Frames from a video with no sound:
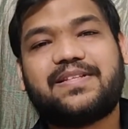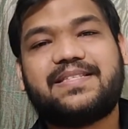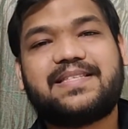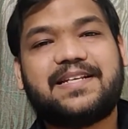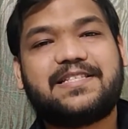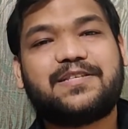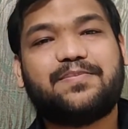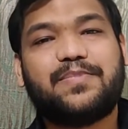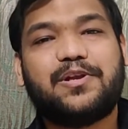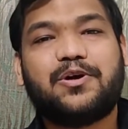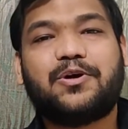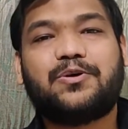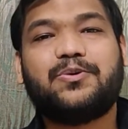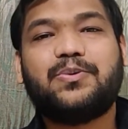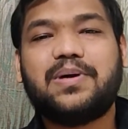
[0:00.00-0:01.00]
sets
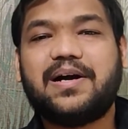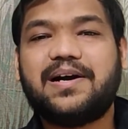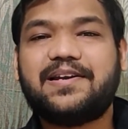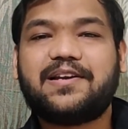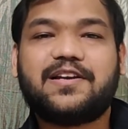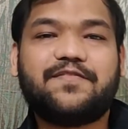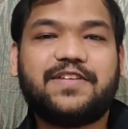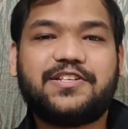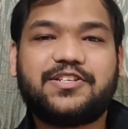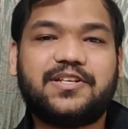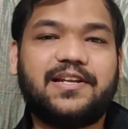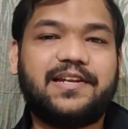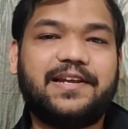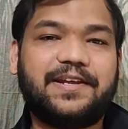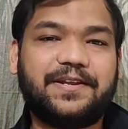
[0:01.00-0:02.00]
belong to
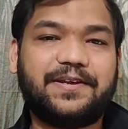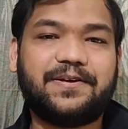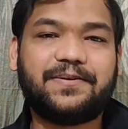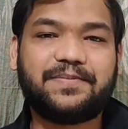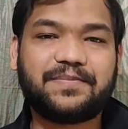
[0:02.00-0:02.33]
unconventional area.